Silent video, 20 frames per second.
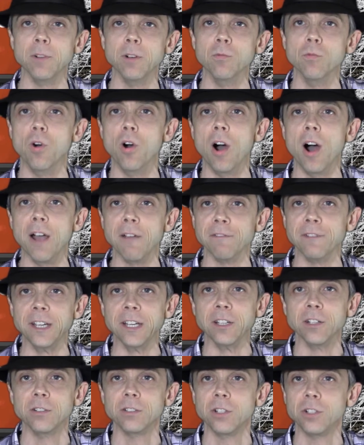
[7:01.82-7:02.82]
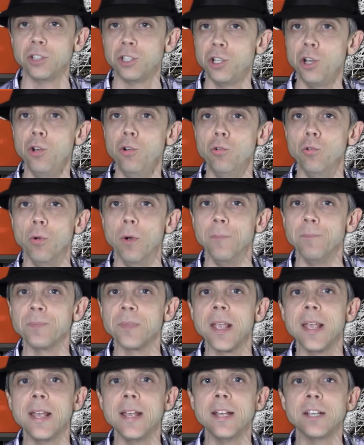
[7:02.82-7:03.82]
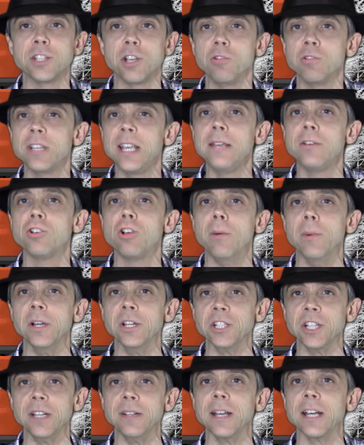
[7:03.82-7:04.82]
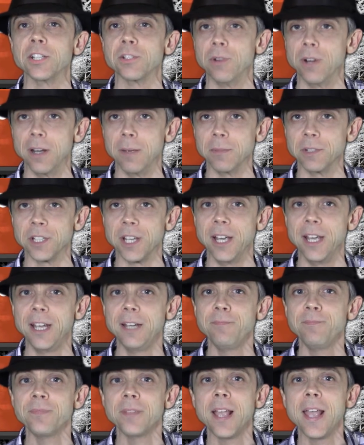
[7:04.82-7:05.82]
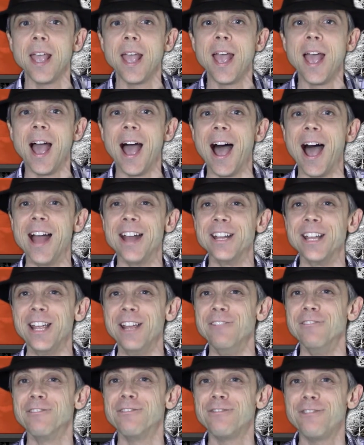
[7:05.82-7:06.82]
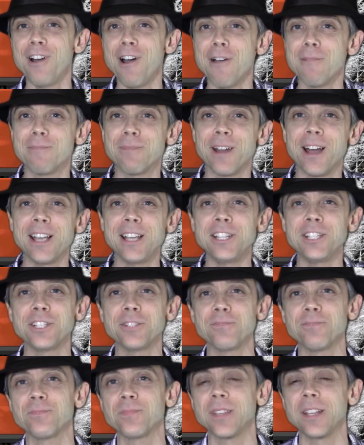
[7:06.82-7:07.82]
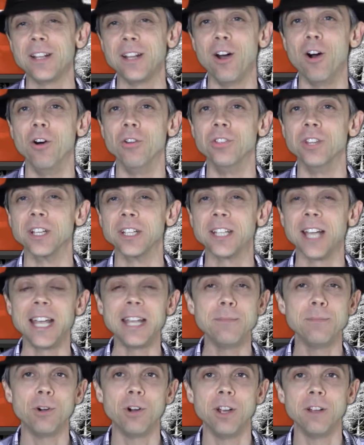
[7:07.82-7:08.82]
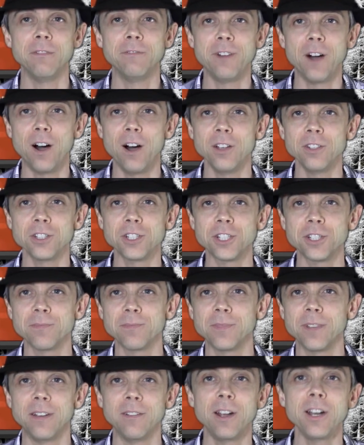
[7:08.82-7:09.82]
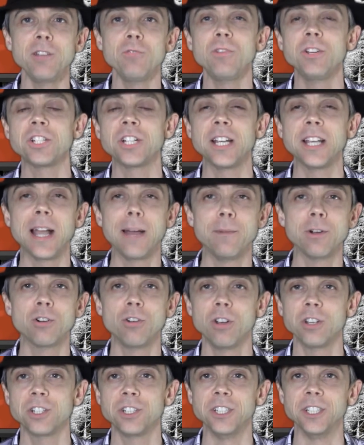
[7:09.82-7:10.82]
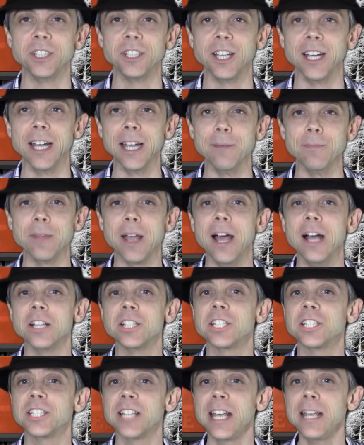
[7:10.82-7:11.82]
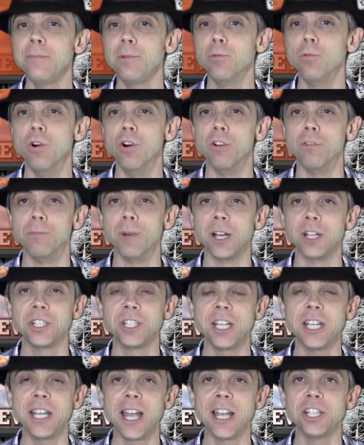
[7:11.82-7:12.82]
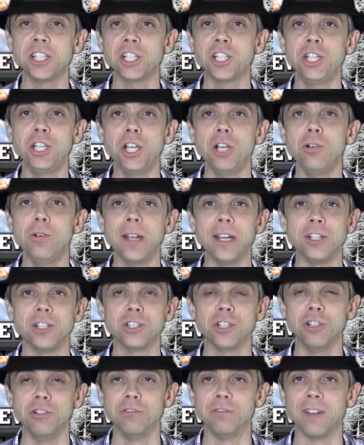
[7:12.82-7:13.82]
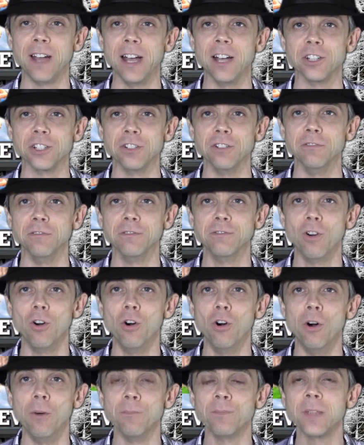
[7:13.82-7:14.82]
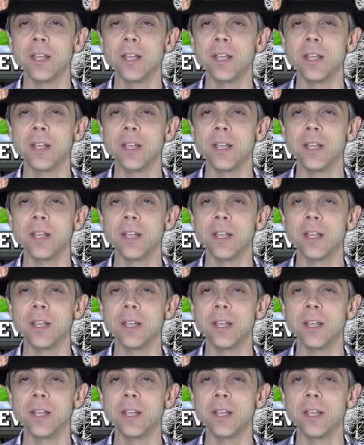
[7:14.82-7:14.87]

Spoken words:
of what I think too. So keep commenting, that's what I'm saying. And in 3rd place, on the Game Boy Advance, I've only recently come across this game, Sabre Wolf by THQ in 2004.